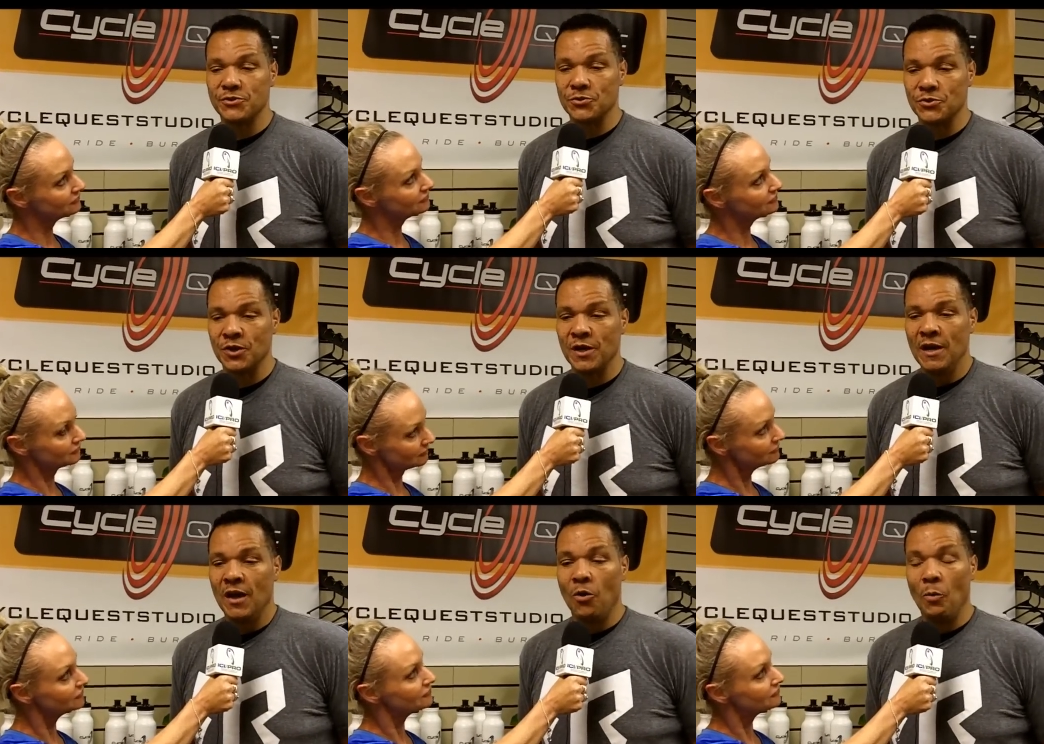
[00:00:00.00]
Speaker 1: Loser.
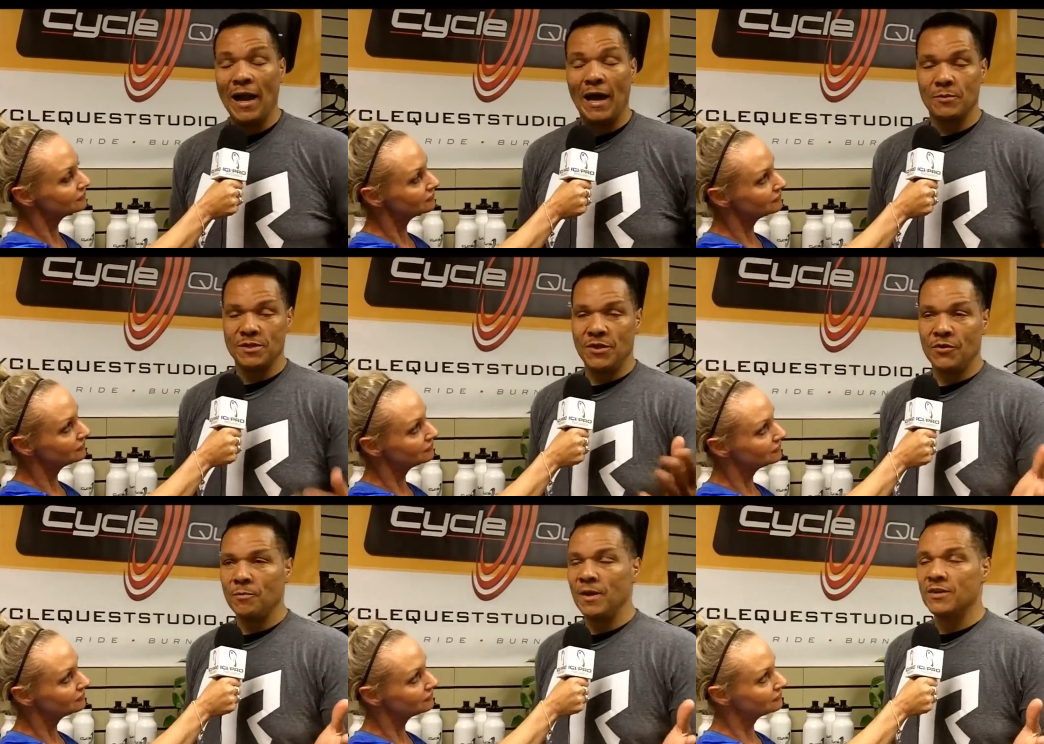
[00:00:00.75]
Uh, while I was there on
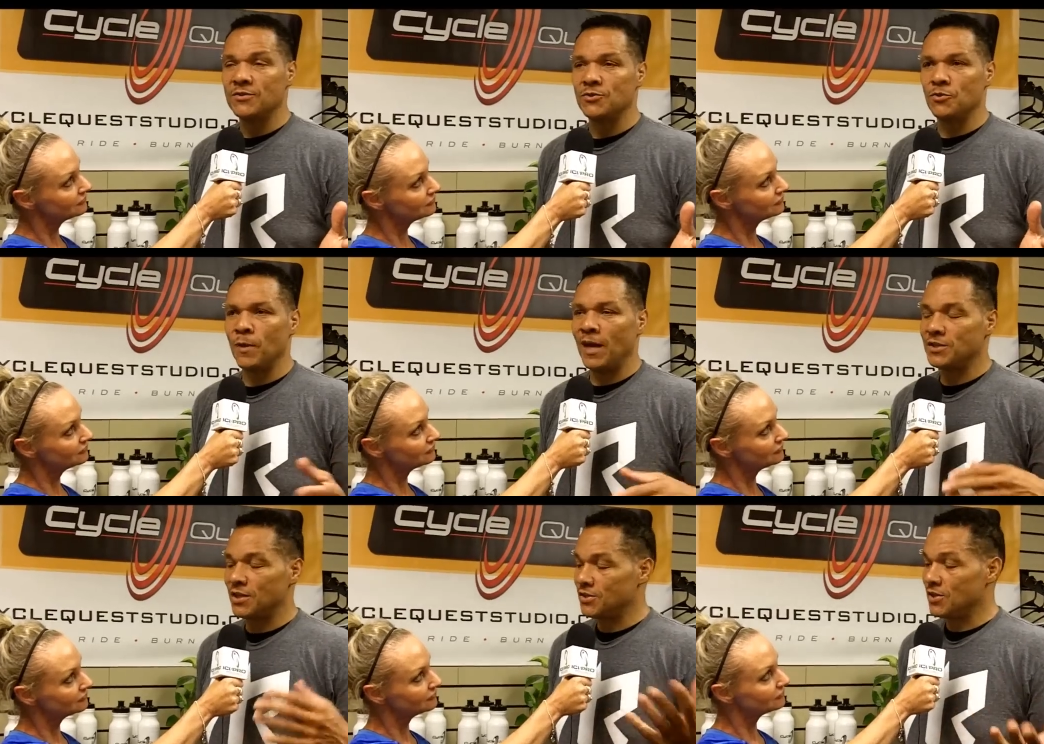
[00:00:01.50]
The Biggest Loser Ranch,
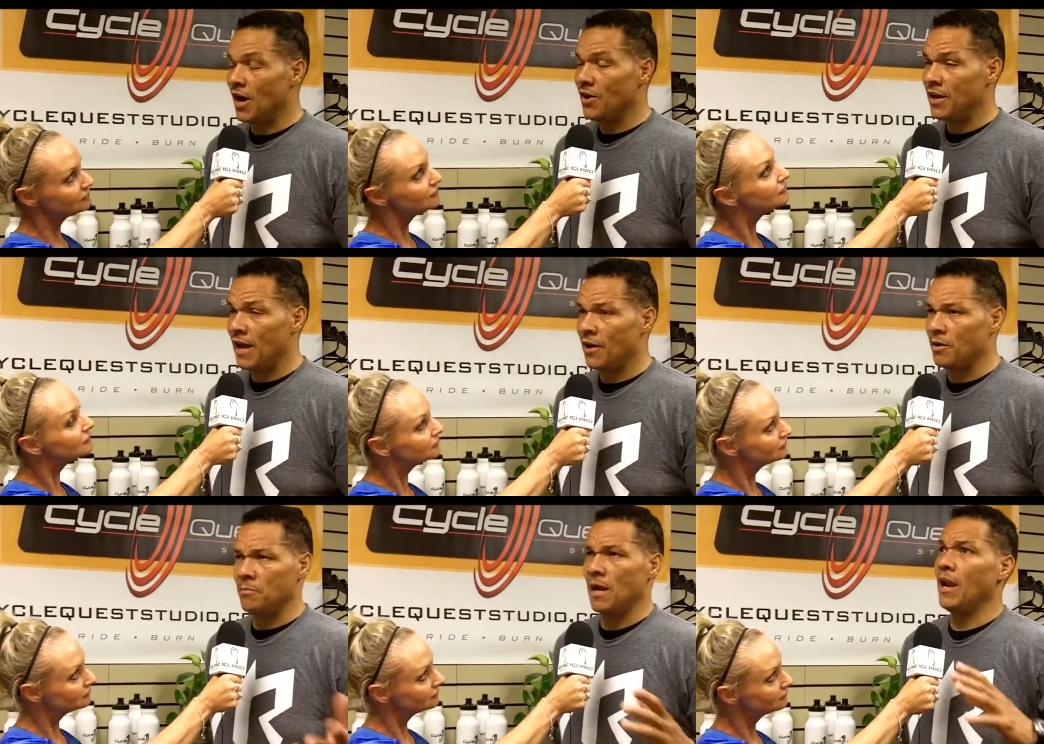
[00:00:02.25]
I started out
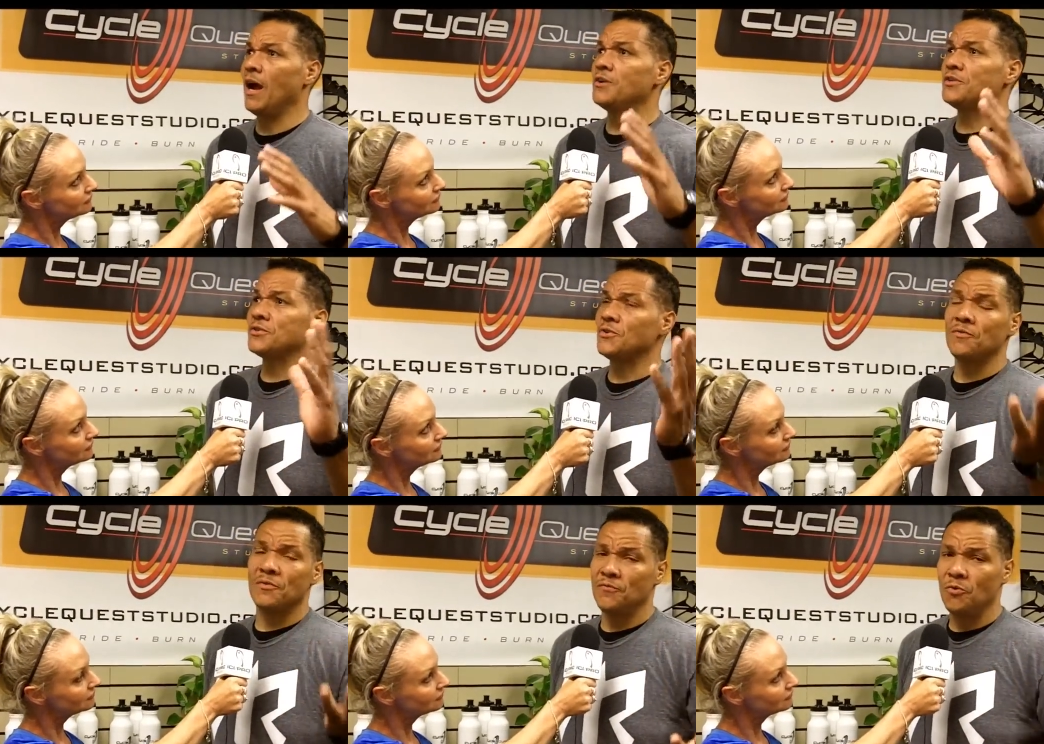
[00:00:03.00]
at my largest was
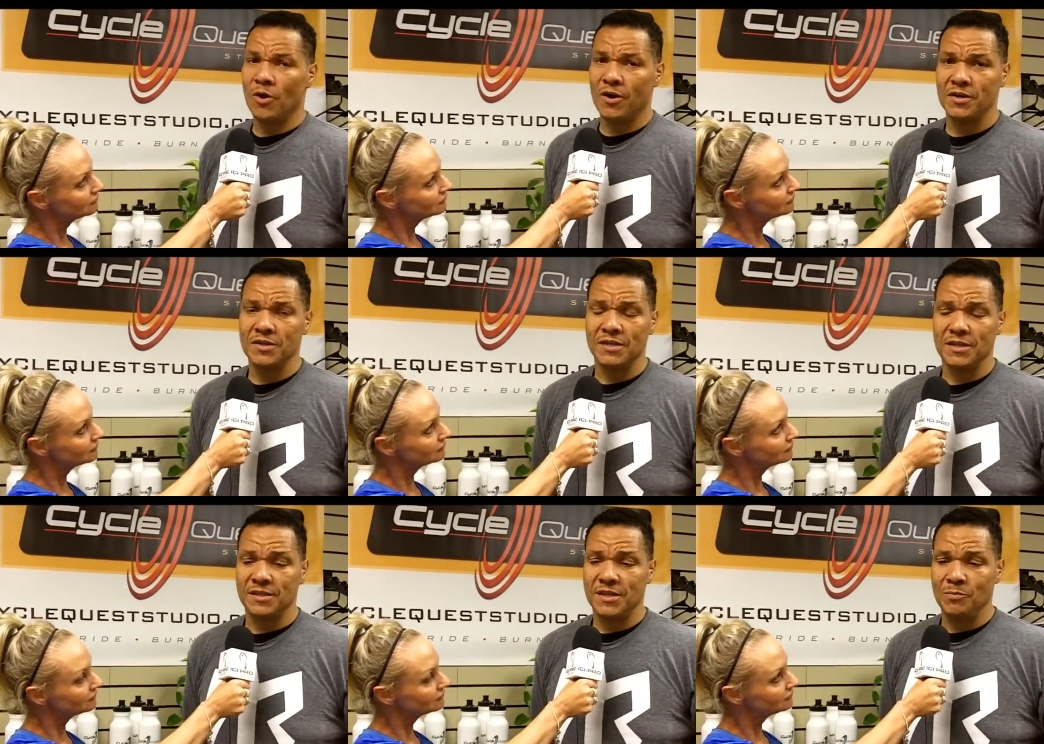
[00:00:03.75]
over
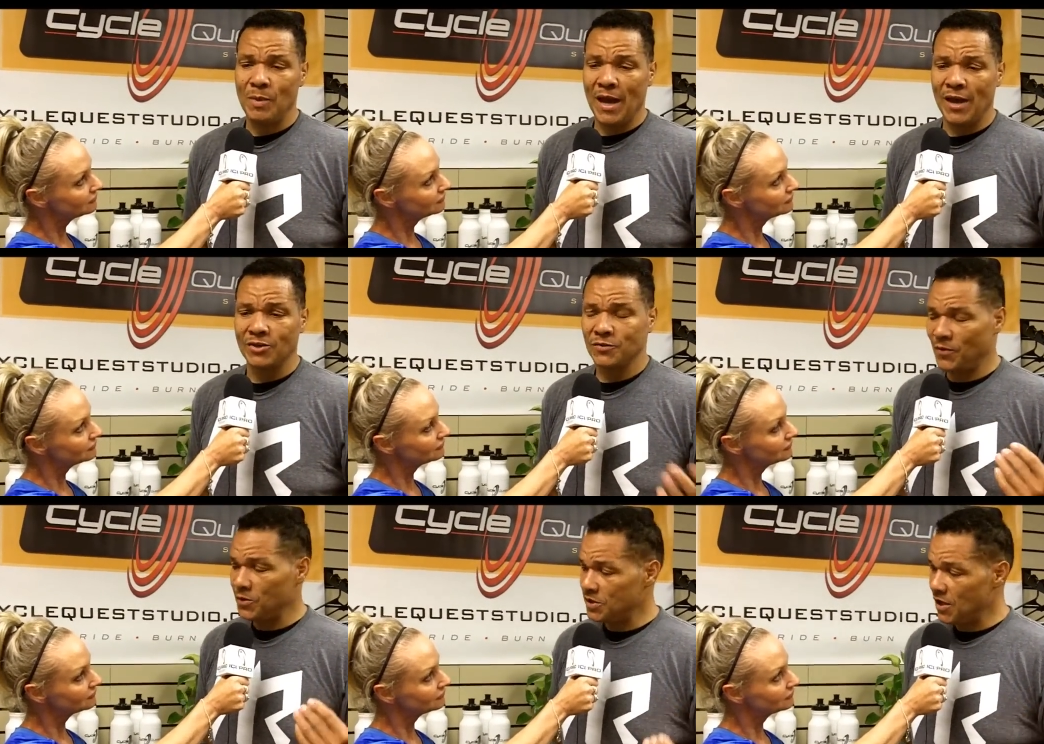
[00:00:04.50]
416 pounds.
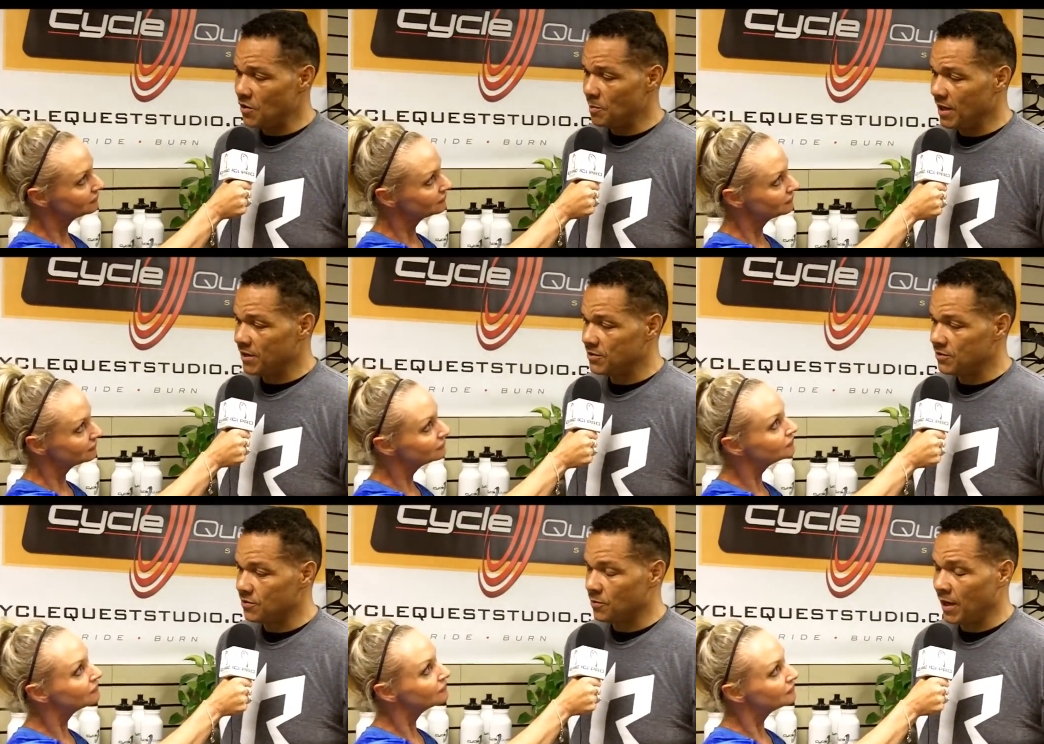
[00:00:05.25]
First day on The Biggest
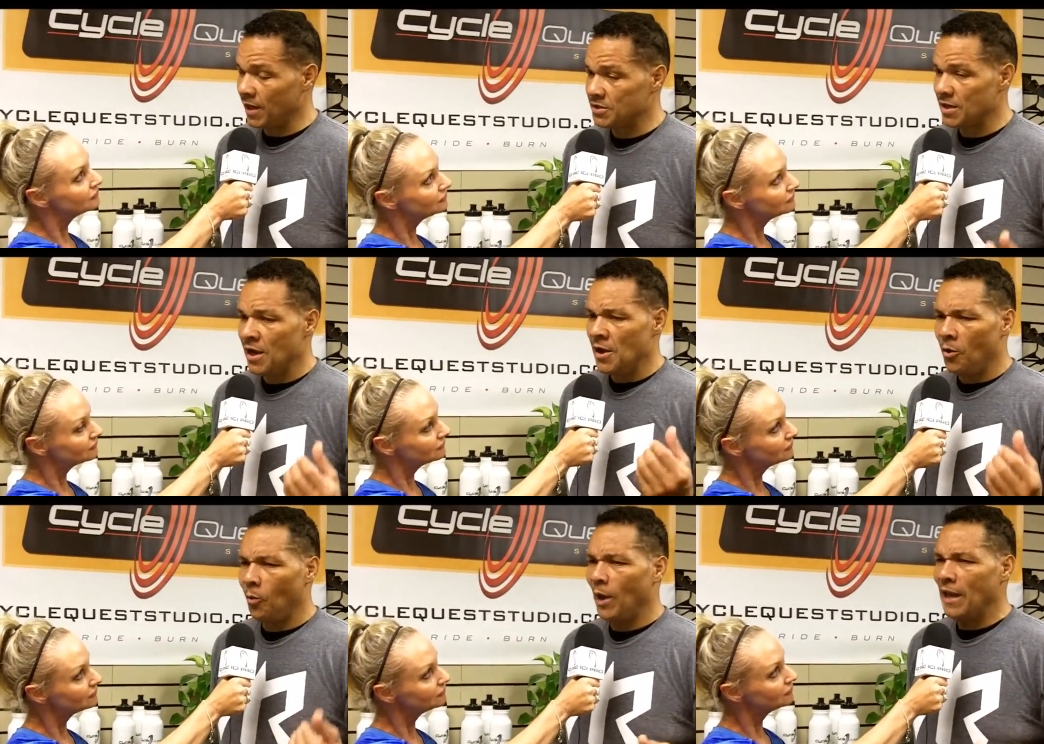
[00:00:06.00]
Loser Ranch,
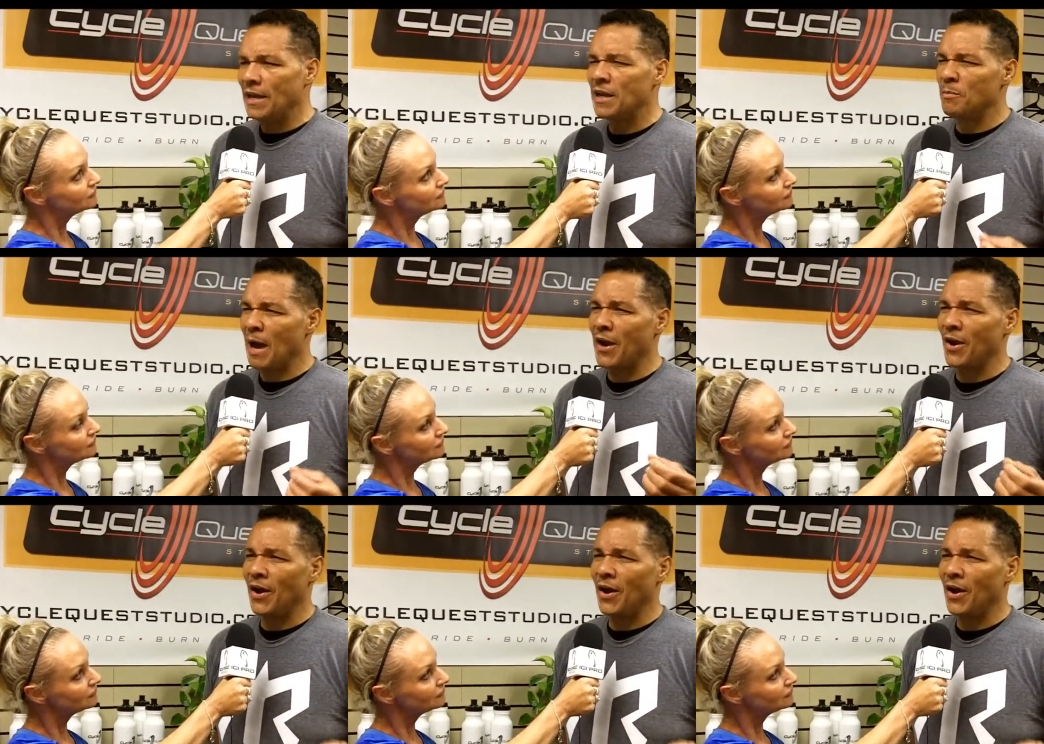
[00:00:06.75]
weighed in at about a,